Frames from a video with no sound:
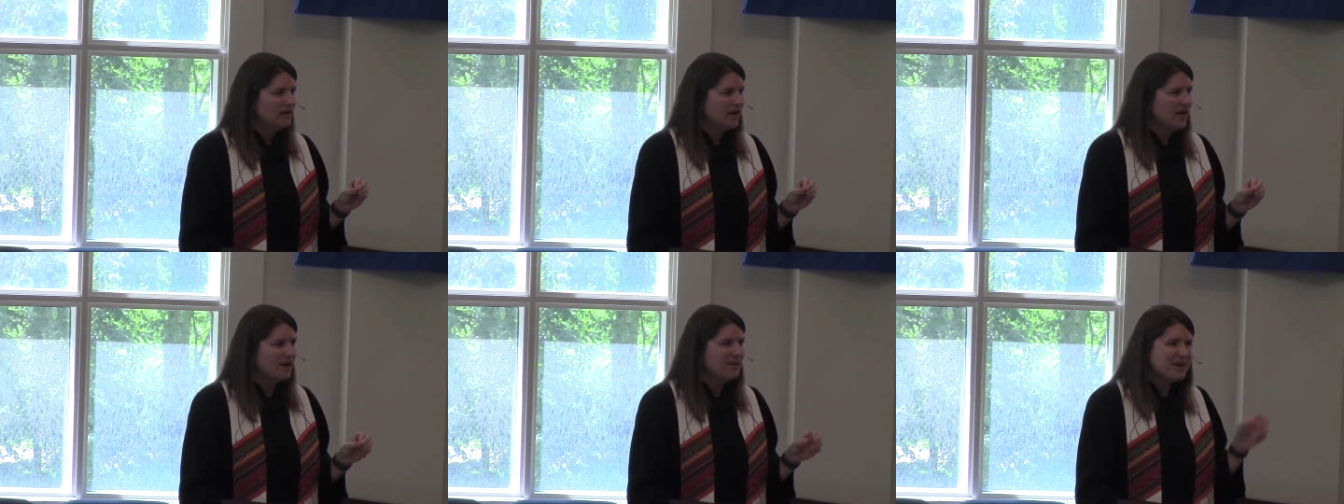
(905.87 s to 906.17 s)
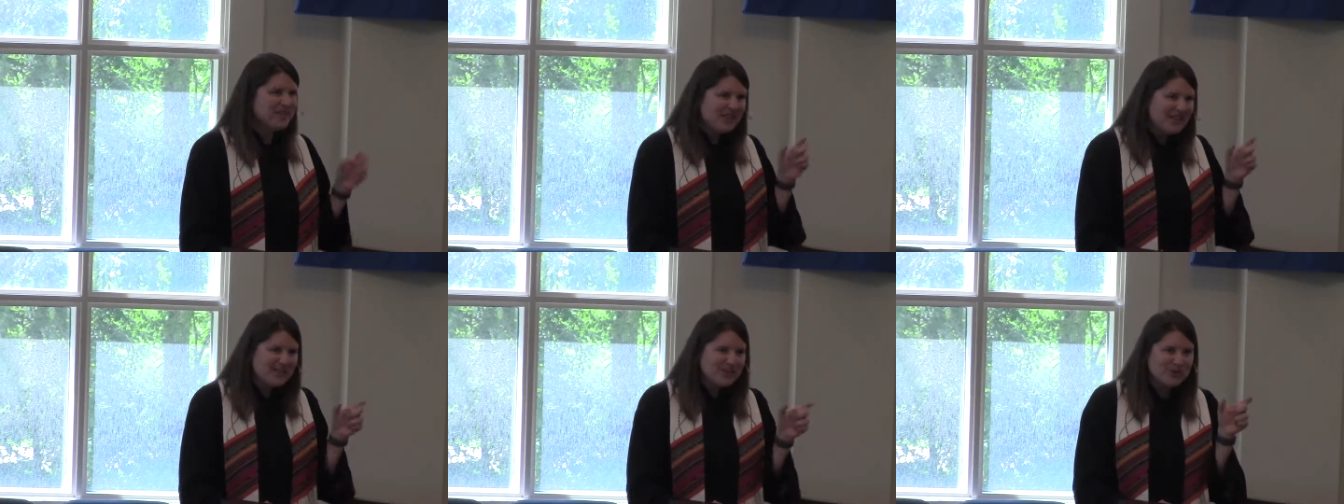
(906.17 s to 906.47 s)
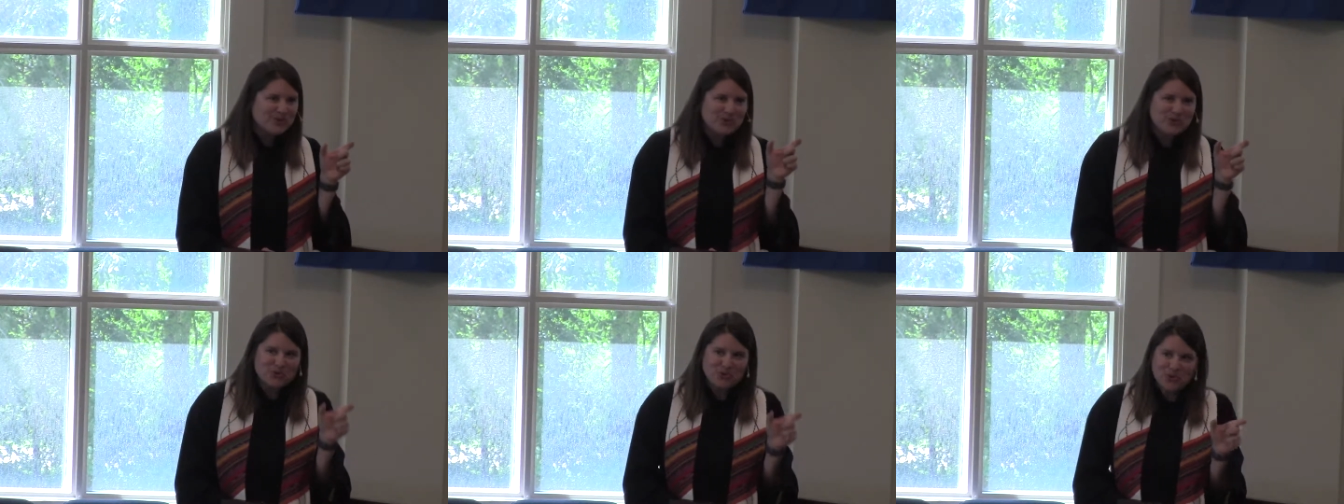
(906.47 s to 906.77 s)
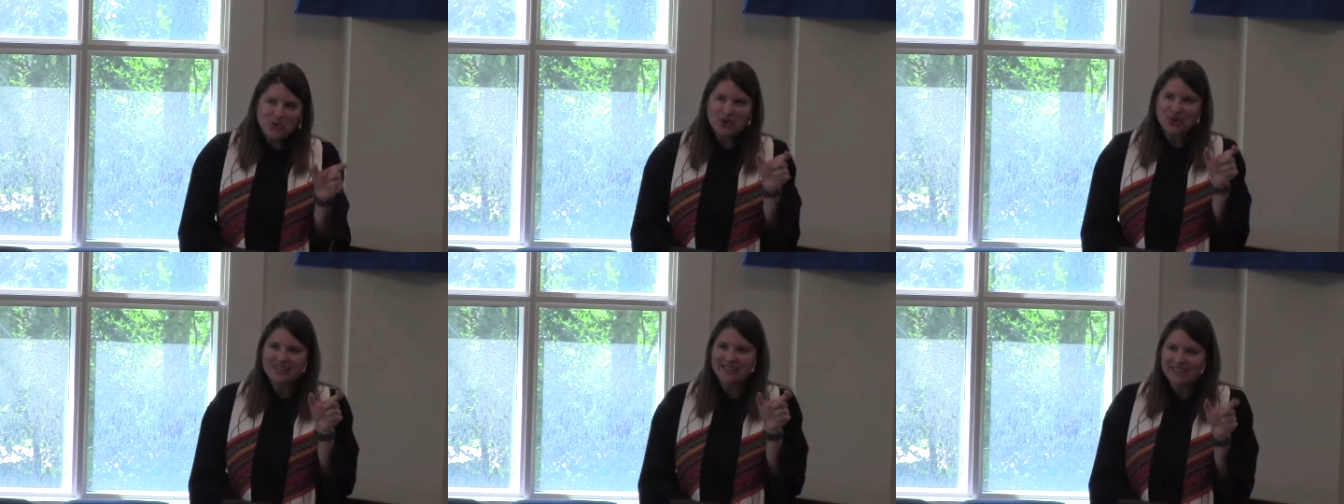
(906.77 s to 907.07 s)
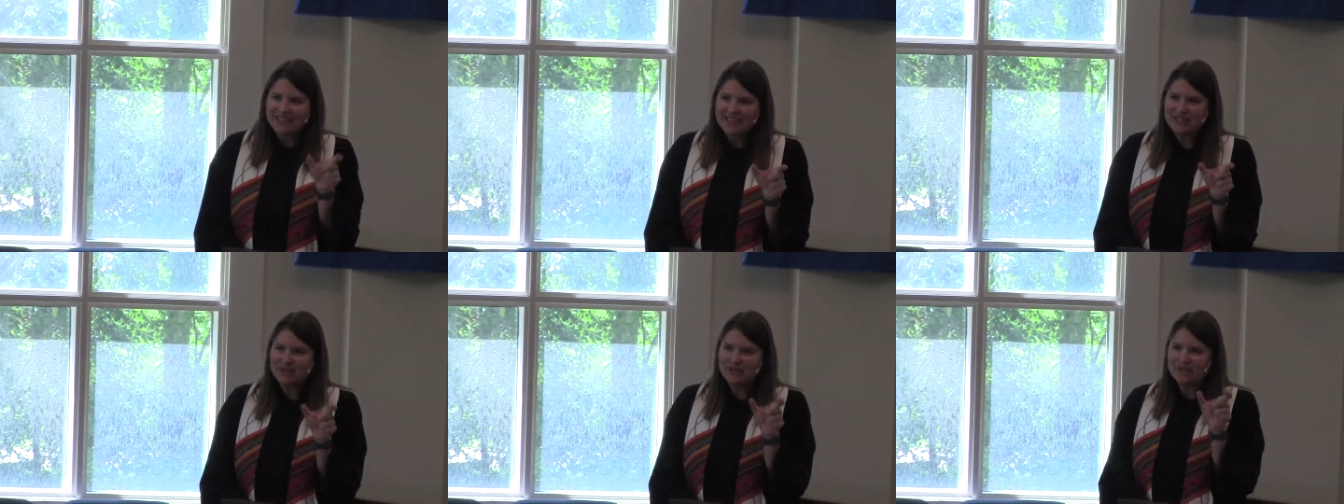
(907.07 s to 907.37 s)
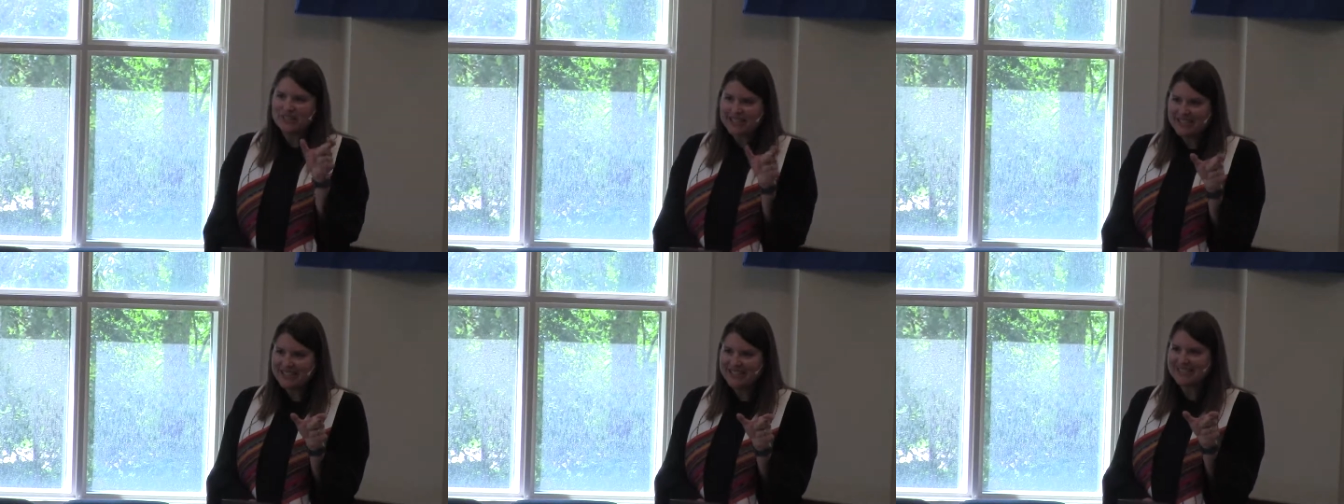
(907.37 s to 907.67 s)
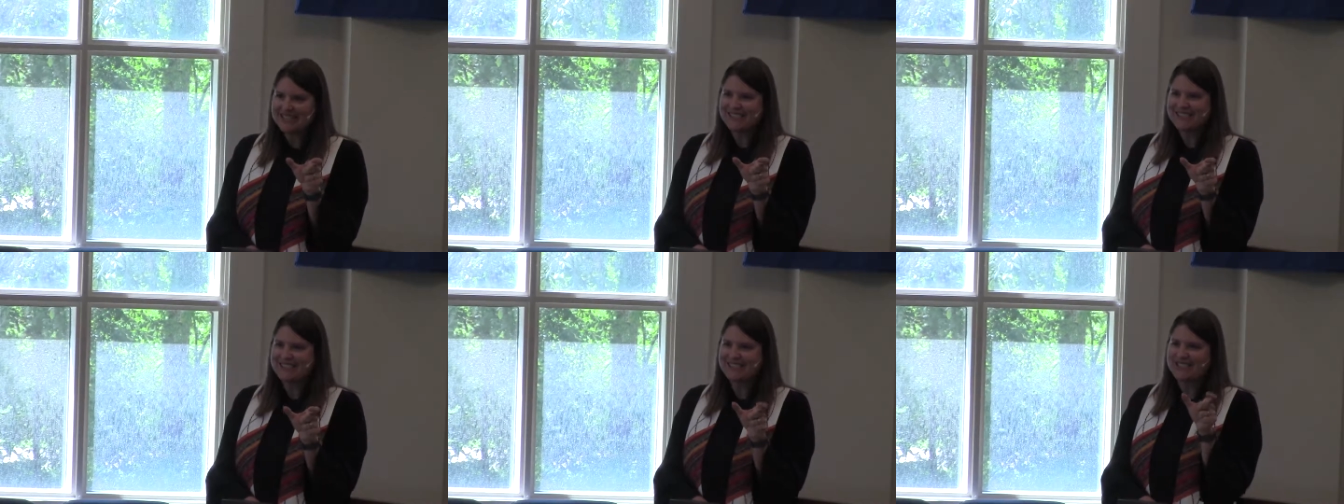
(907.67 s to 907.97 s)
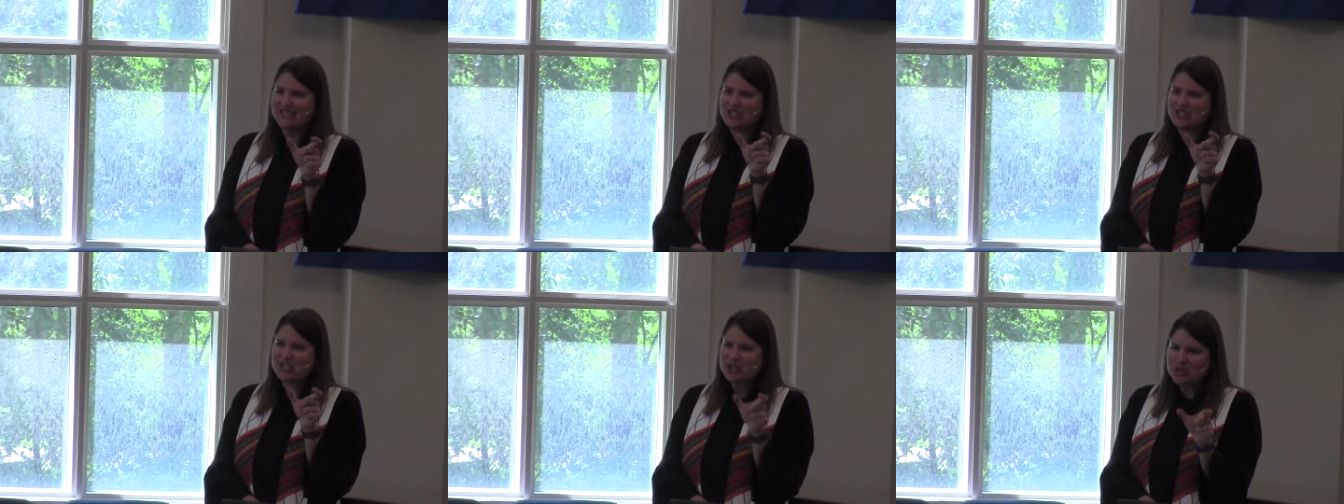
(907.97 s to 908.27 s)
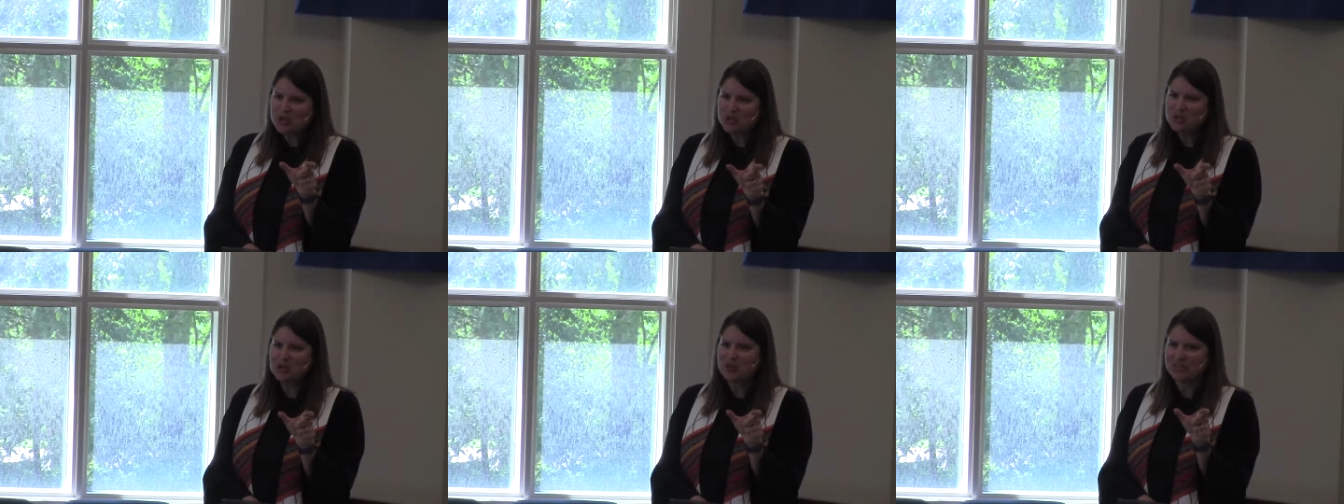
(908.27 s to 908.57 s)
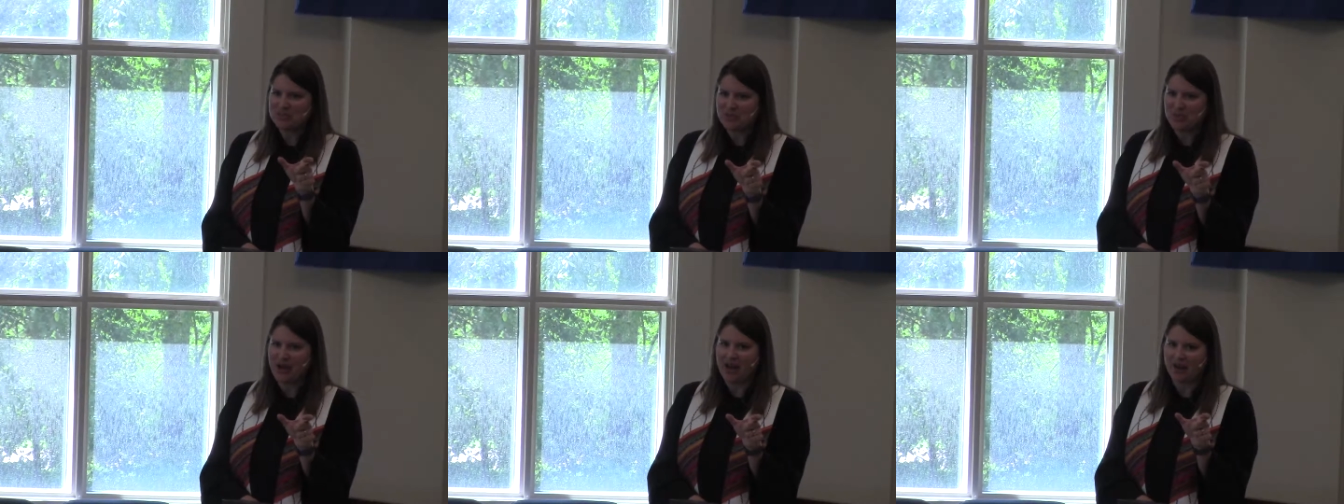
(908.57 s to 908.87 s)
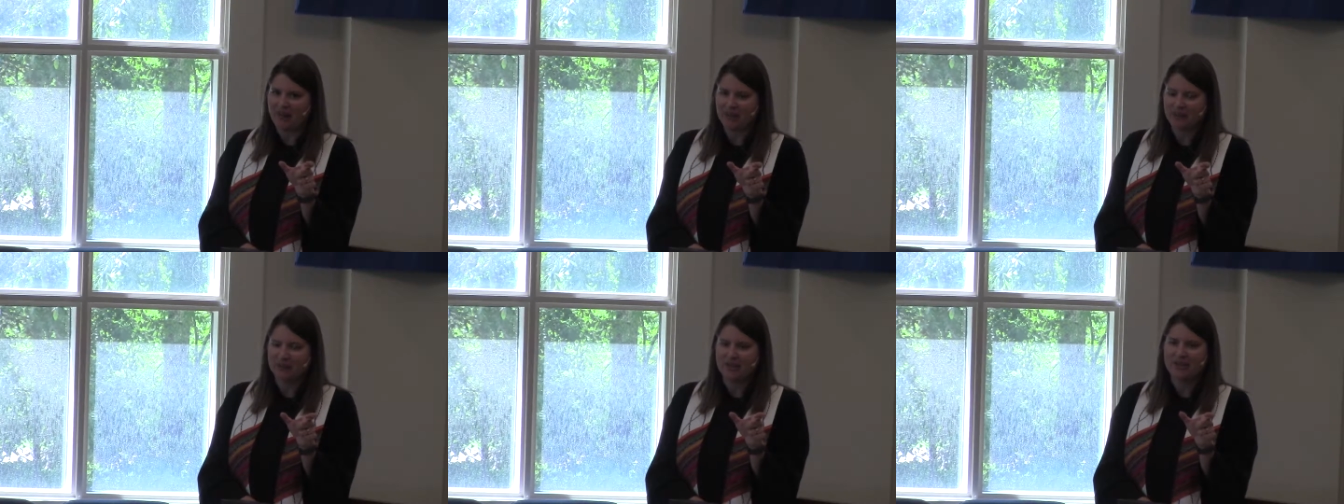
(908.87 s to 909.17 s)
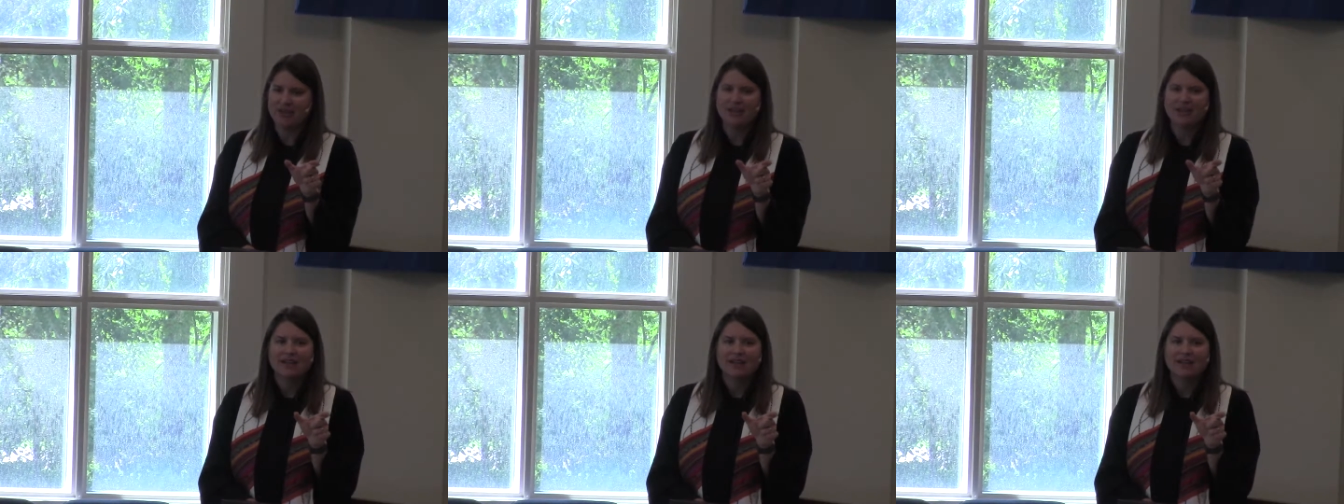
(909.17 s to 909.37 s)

I mean, these are short little sentences in a children's Bible,